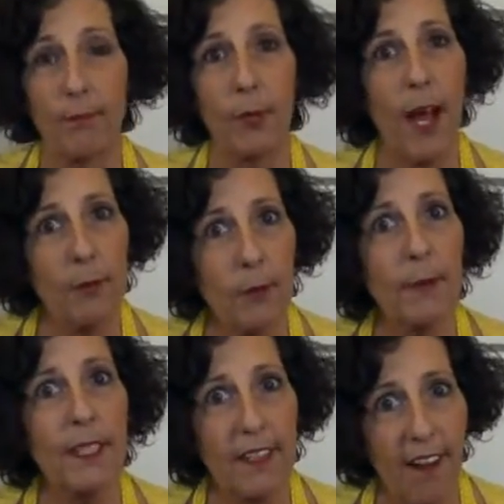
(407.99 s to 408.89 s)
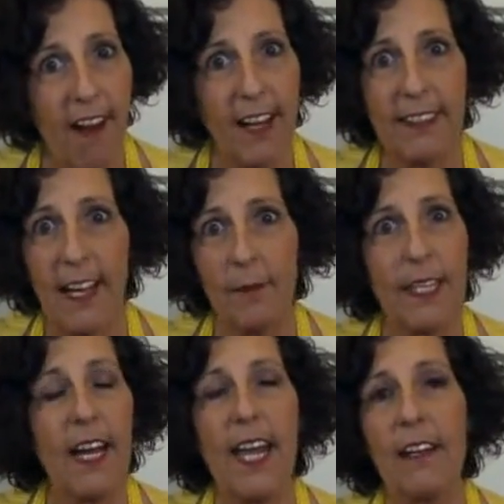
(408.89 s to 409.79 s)
probably not. I
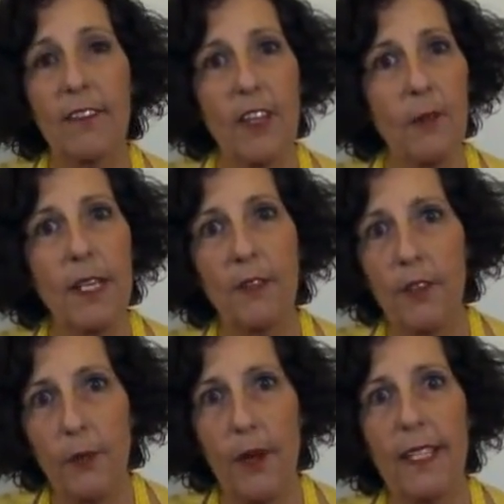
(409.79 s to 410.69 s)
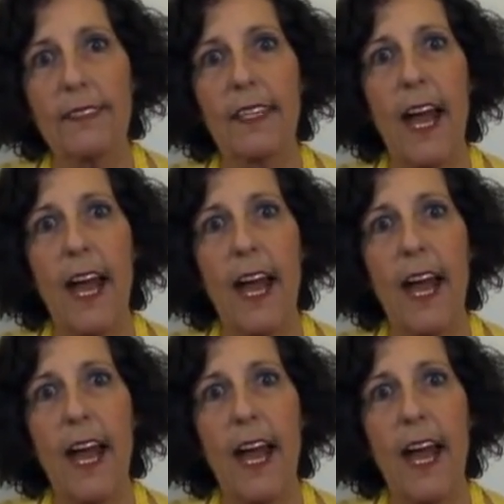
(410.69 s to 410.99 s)
mean, I have so many requests.